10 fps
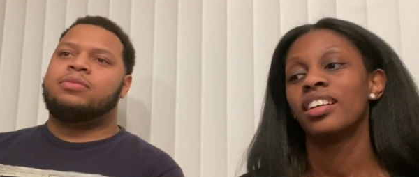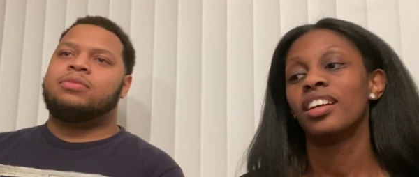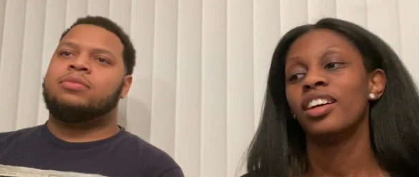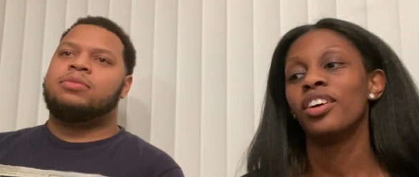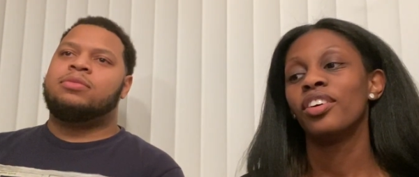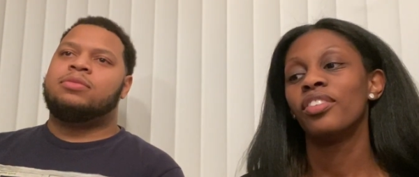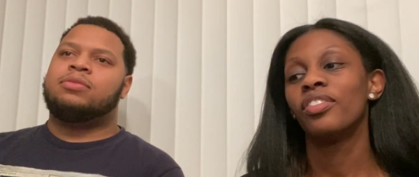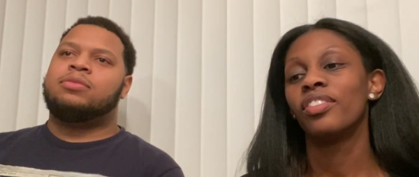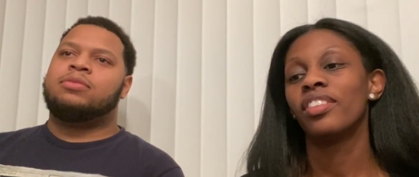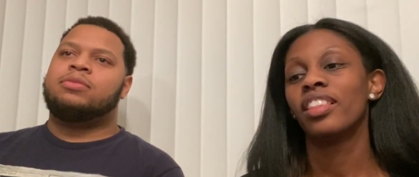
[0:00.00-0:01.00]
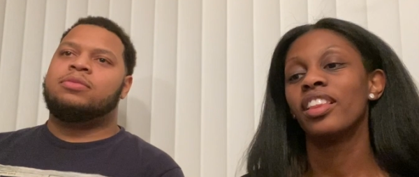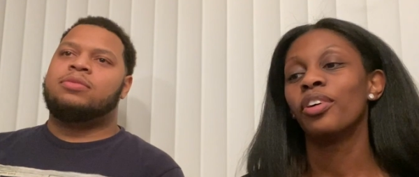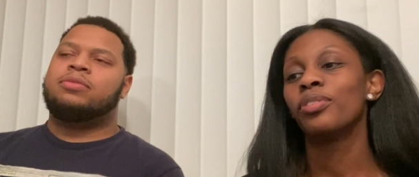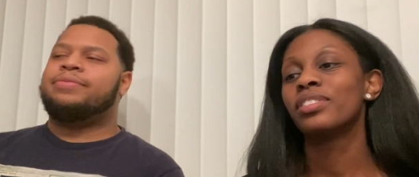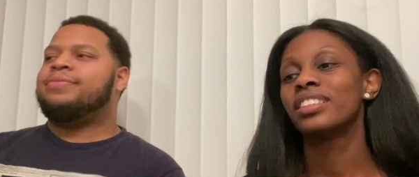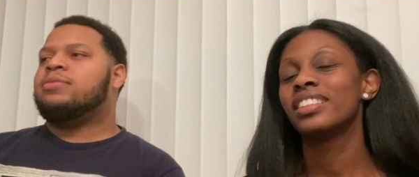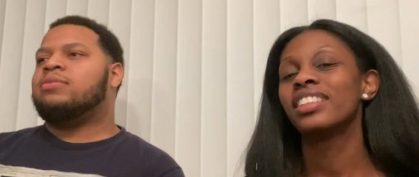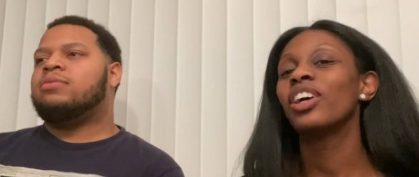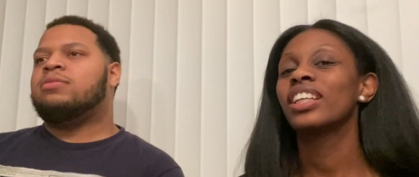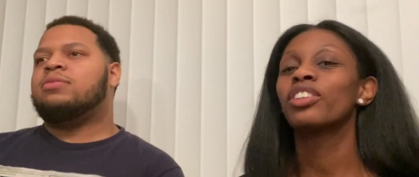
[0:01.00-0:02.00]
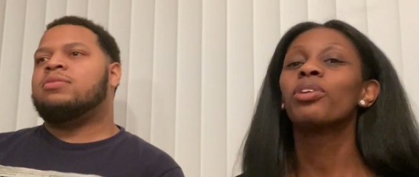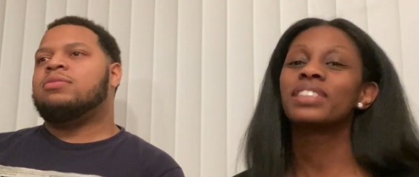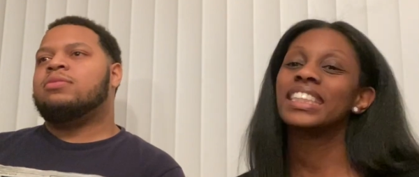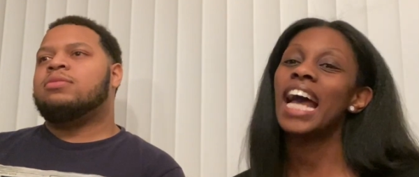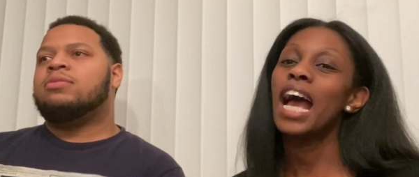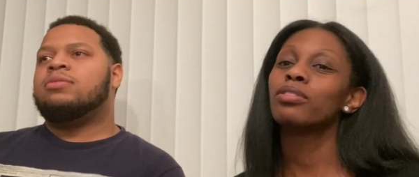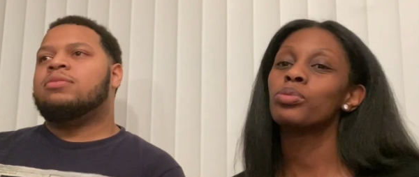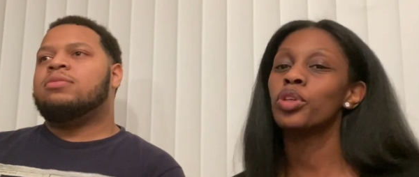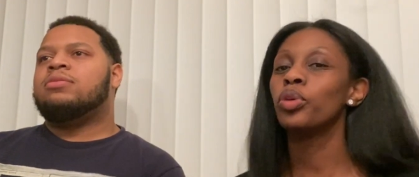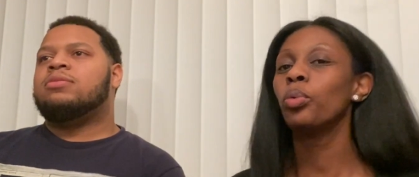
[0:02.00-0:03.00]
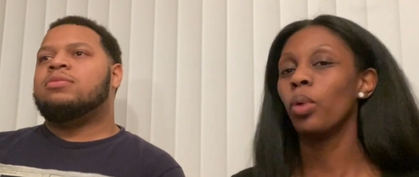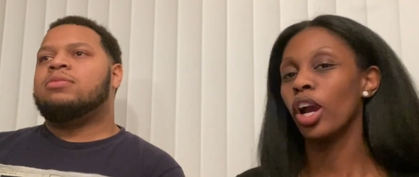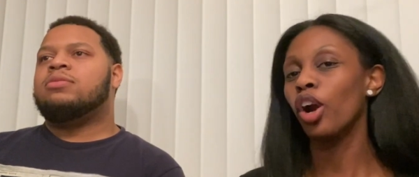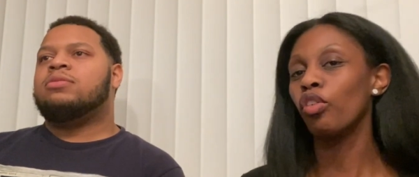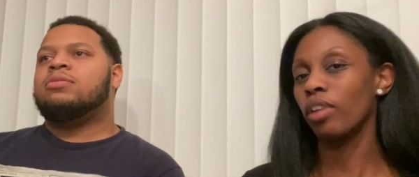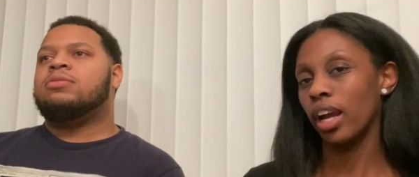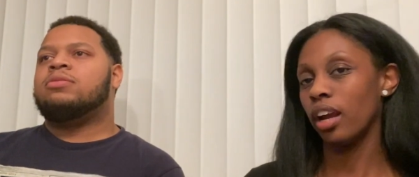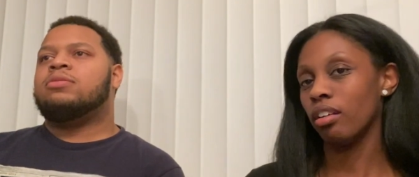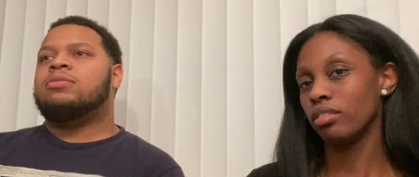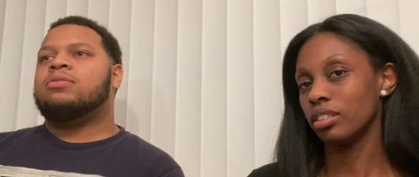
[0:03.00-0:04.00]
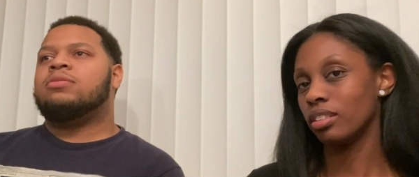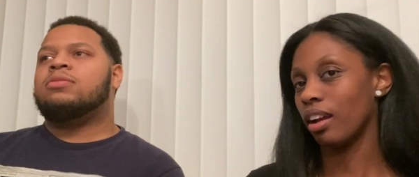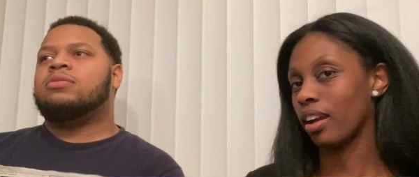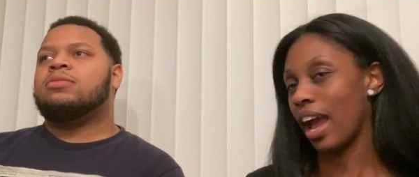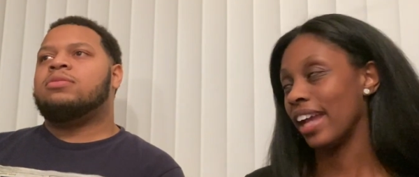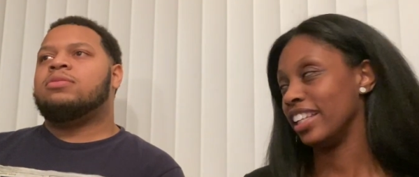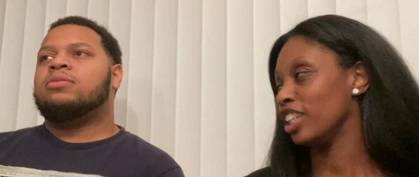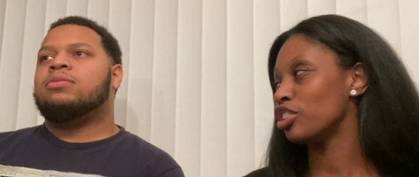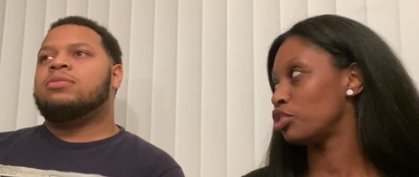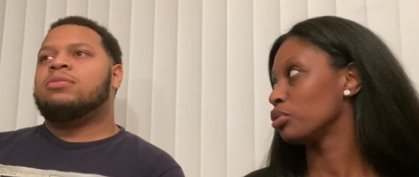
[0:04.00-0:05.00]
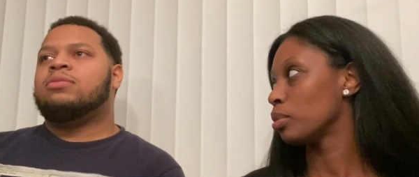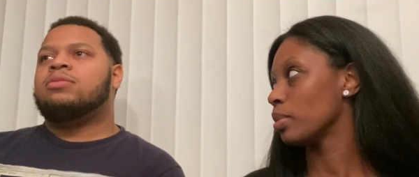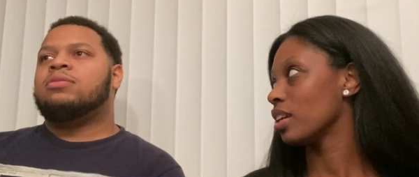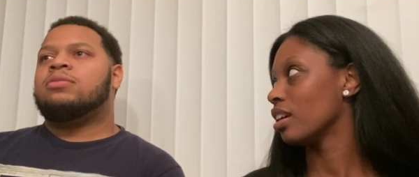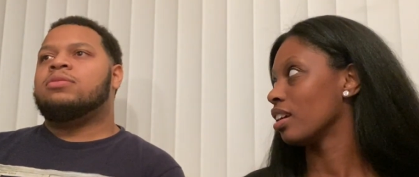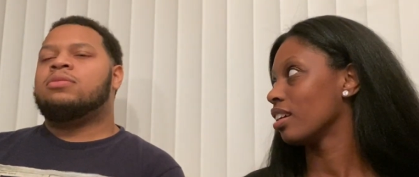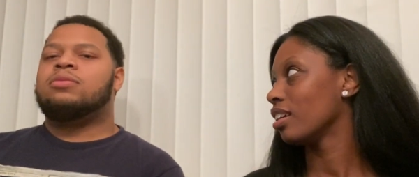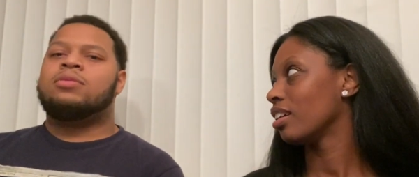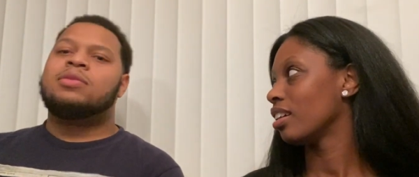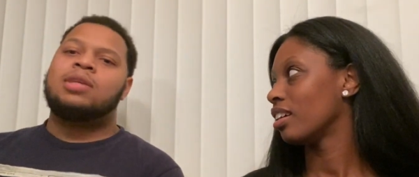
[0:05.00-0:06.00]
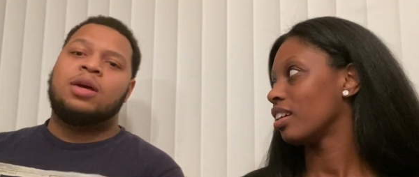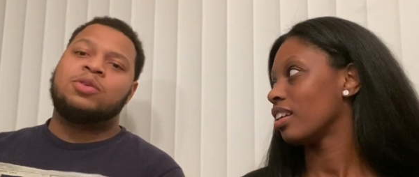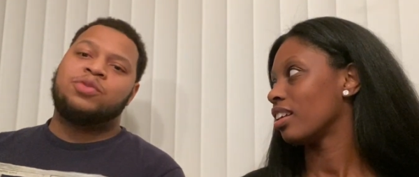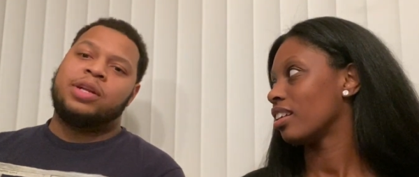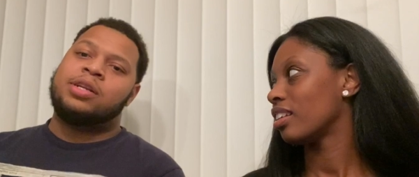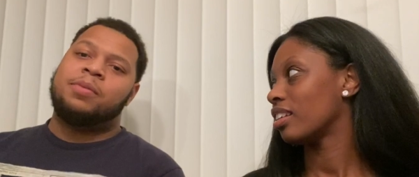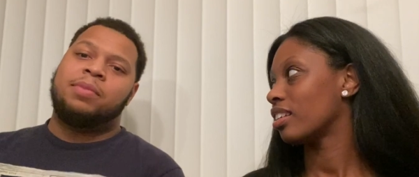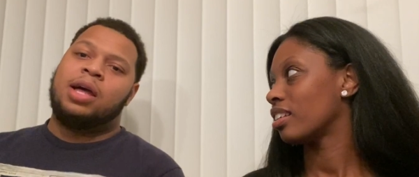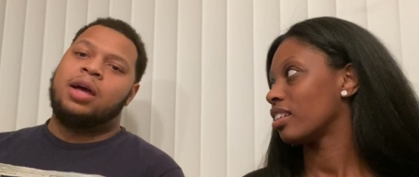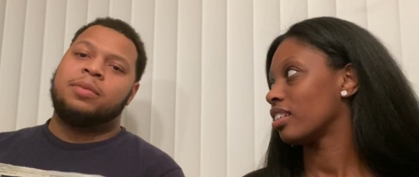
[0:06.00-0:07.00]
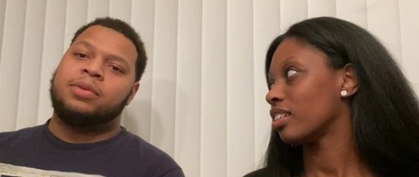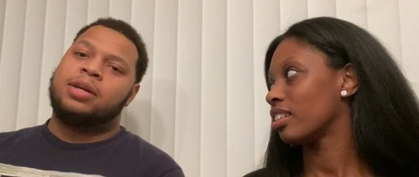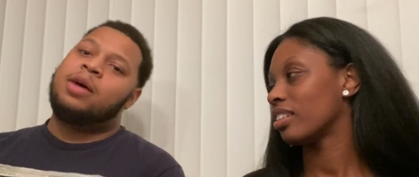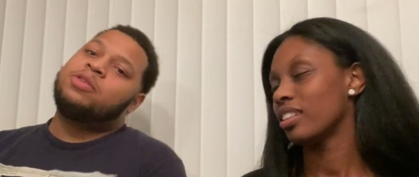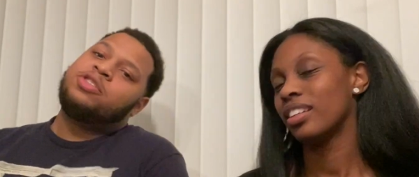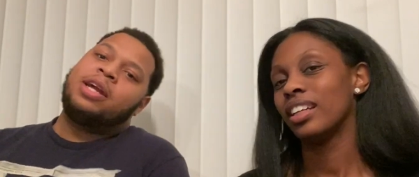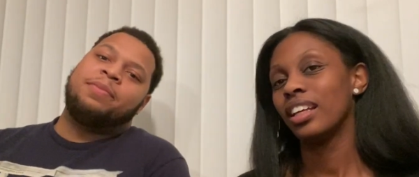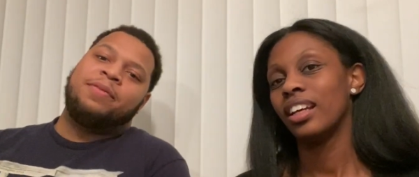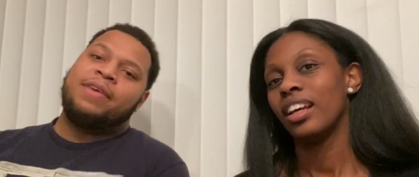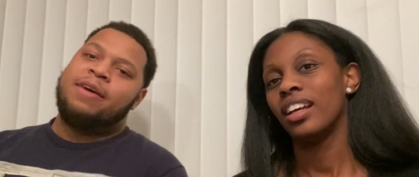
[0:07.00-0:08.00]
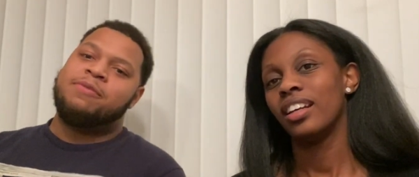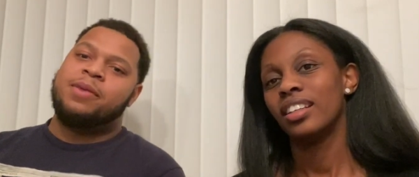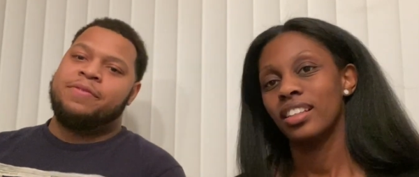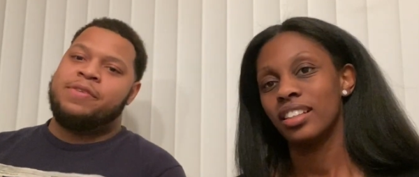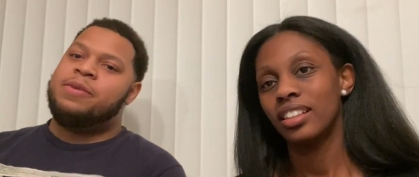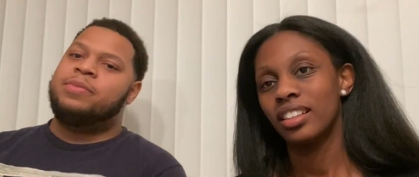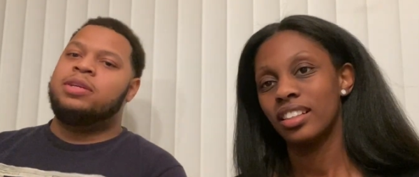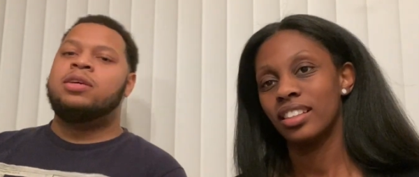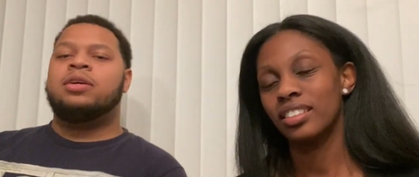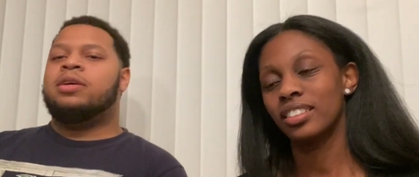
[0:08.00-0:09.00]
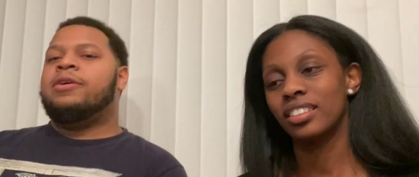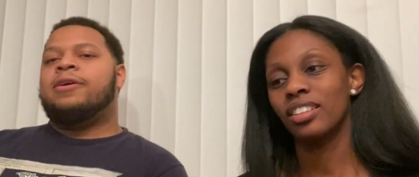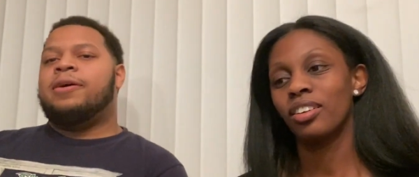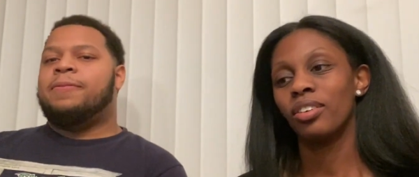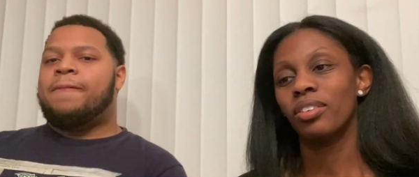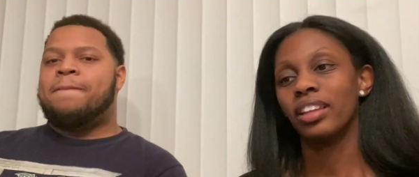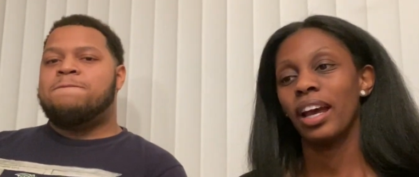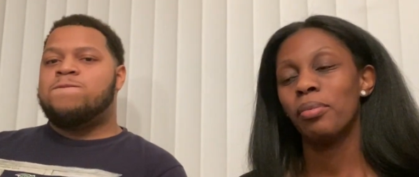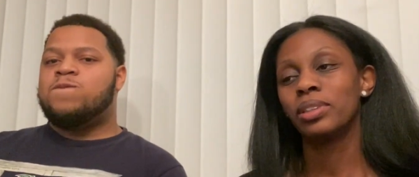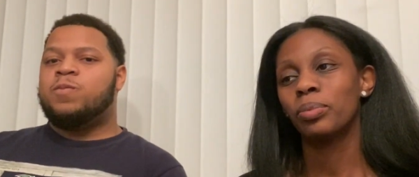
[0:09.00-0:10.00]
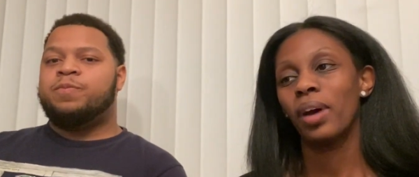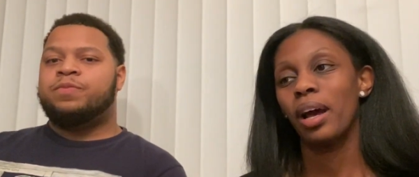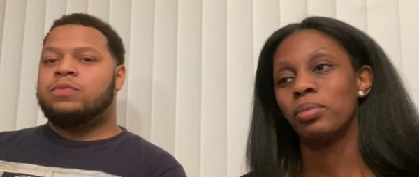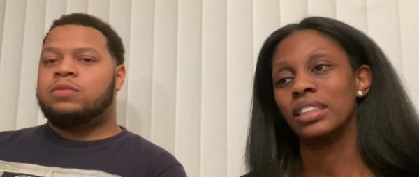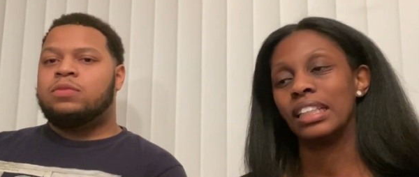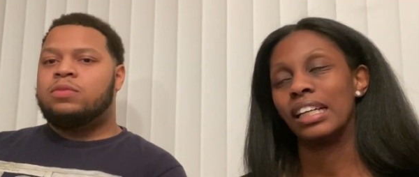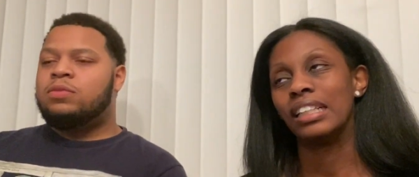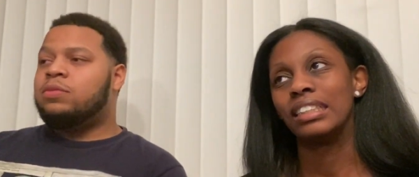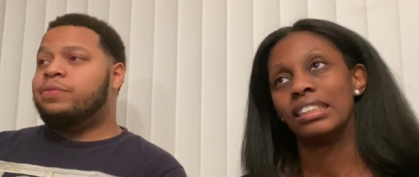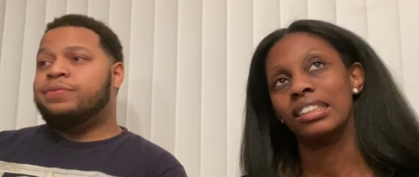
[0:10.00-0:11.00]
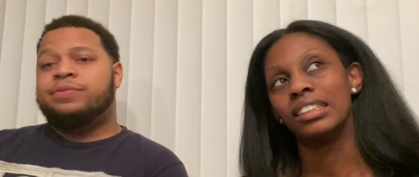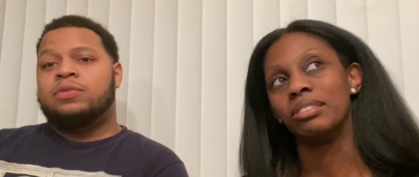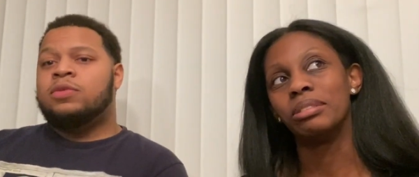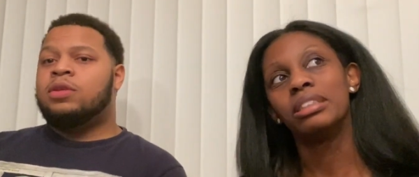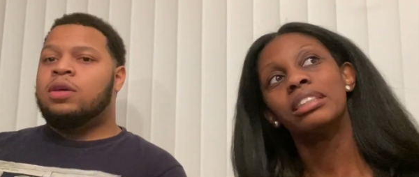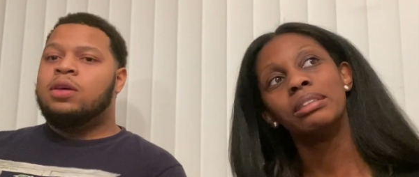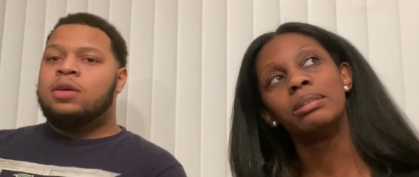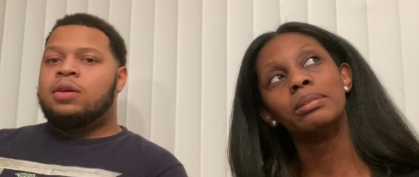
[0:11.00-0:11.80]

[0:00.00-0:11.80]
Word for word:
Speaker 1: of those the those times when you weren't around like I needed you to be.
Speaker 2: I was running the block, bro. I was trying to provide for my family.
Speaker 1: So that was why I was like, uh, I don't know